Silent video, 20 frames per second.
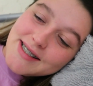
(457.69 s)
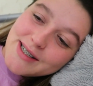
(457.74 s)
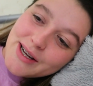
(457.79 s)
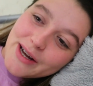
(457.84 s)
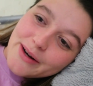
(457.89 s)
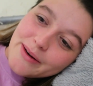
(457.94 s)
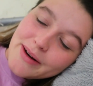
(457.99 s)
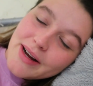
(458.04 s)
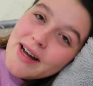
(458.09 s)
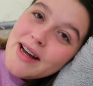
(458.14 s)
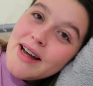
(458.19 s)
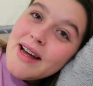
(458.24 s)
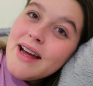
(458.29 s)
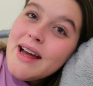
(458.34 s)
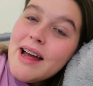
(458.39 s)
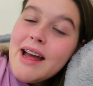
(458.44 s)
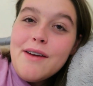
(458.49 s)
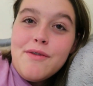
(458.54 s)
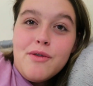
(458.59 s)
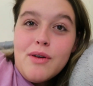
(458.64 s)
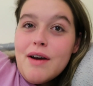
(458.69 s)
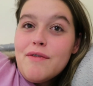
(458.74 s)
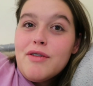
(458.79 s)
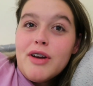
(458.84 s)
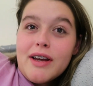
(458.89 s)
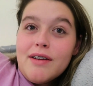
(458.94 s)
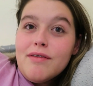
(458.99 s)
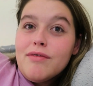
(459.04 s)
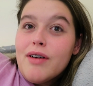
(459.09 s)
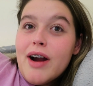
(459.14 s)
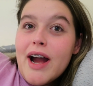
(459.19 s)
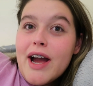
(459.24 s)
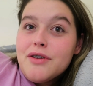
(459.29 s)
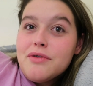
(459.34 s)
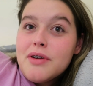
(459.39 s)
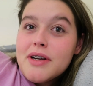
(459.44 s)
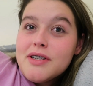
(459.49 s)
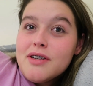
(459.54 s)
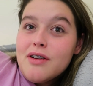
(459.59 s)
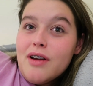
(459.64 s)
So if you're ever looking for a
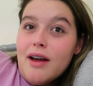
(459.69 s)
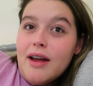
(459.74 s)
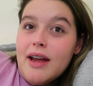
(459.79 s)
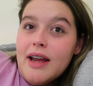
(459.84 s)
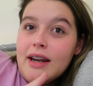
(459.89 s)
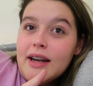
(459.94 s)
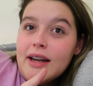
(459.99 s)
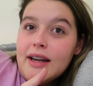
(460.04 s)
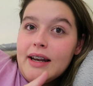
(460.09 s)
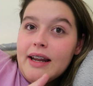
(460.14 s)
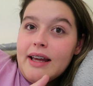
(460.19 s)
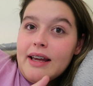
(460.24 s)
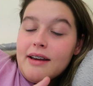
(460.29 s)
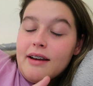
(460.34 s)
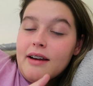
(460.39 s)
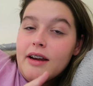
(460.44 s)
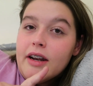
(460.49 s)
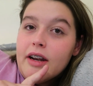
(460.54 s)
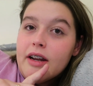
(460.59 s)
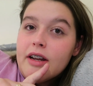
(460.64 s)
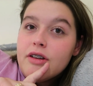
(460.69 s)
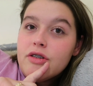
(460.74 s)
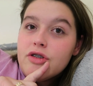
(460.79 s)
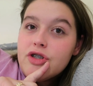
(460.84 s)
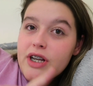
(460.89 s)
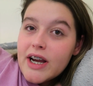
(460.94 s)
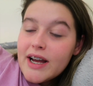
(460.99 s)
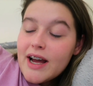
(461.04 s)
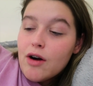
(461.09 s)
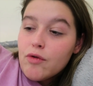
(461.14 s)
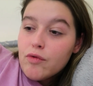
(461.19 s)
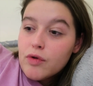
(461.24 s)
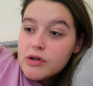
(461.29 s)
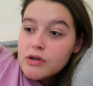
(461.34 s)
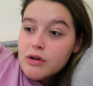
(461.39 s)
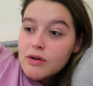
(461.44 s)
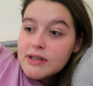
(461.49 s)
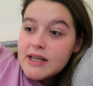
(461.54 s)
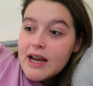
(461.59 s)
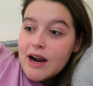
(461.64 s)
hairdresser in Lincoln, check out
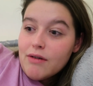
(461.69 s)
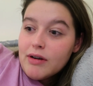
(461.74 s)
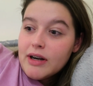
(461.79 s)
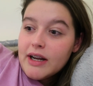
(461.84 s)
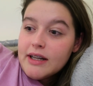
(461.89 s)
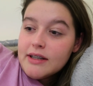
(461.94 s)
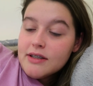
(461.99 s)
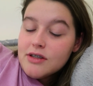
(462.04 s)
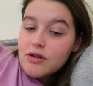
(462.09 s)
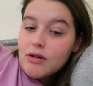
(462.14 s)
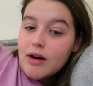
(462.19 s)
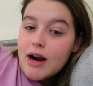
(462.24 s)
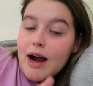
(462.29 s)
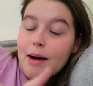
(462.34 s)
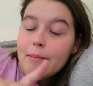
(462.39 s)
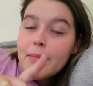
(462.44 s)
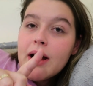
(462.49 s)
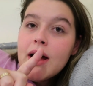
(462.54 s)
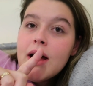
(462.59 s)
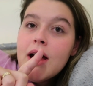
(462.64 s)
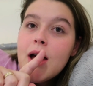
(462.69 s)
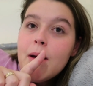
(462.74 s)
Roslaw's hair on Instagram.